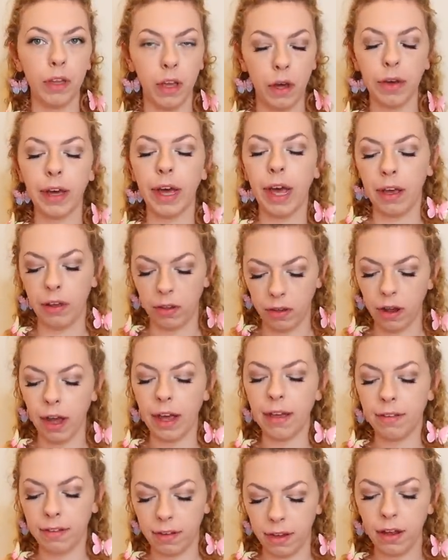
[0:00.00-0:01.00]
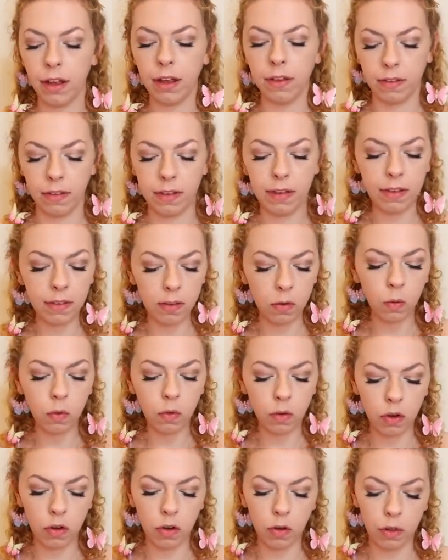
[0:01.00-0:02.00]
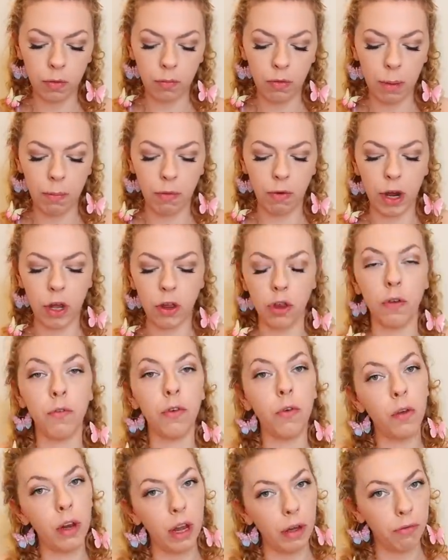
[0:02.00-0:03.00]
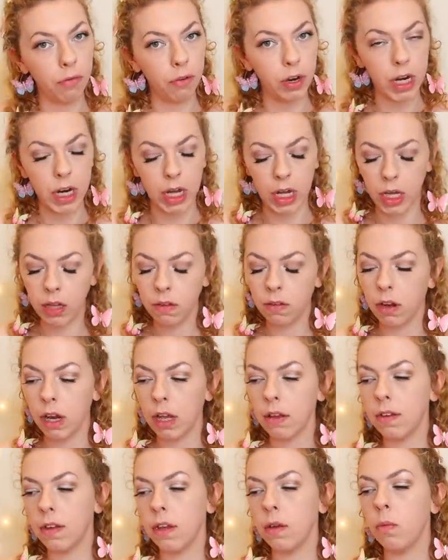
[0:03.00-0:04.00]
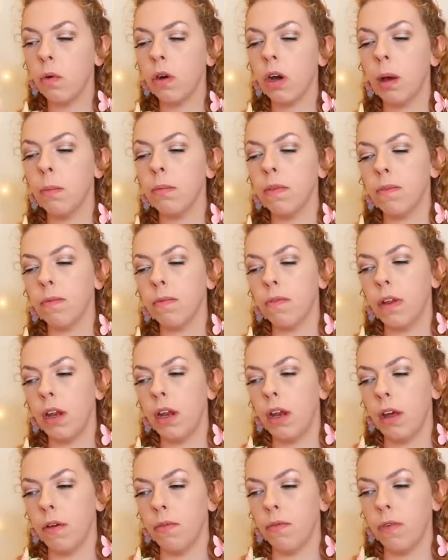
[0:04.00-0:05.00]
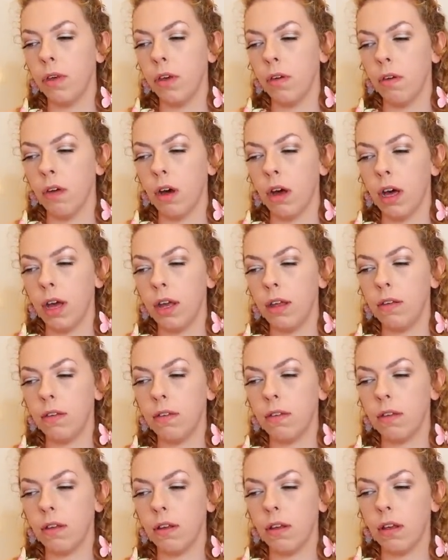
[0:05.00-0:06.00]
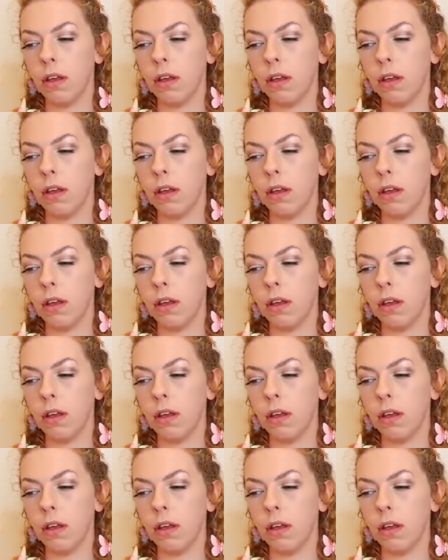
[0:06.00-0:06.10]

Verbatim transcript: Okay, nice. So this is all to do with the preparation of your love reading. So let's see what comes in for love for you guys.